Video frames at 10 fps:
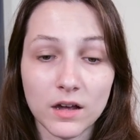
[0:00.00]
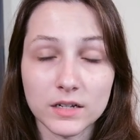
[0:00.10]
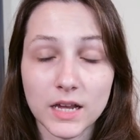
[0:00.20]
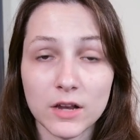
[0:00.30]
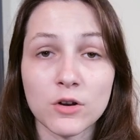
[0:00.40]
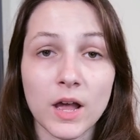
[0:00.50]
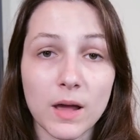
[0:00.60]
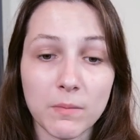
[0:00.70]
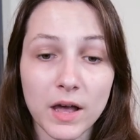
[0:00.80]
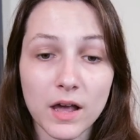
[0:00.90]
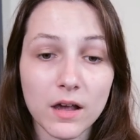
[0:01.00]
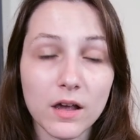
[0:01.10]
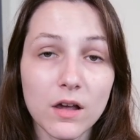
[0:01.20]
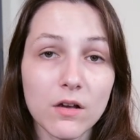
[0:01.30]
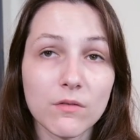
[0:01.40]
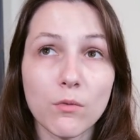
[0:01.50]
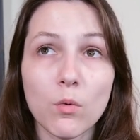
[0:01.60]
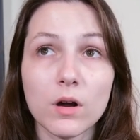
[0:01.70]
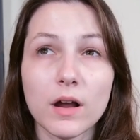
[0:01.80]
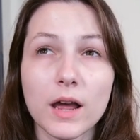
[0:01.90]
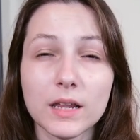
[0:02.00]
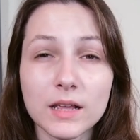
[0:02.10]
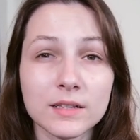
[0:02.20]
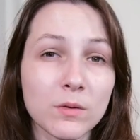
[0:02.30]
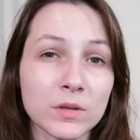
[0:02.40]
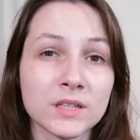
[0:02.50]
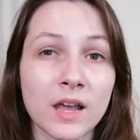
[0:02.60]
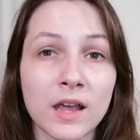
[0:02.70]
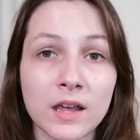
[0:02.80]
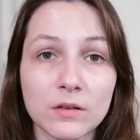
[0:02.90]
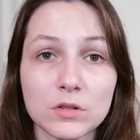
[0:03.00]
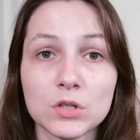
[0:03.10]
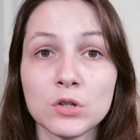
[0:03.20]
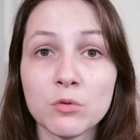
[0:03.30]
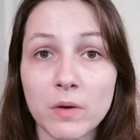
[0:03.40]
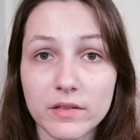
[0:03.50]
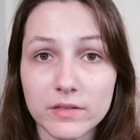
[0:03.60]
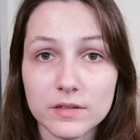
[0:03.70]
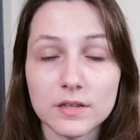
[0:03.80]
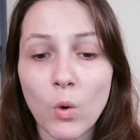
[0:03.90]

to get your cat back for at least, I would say, 2 months.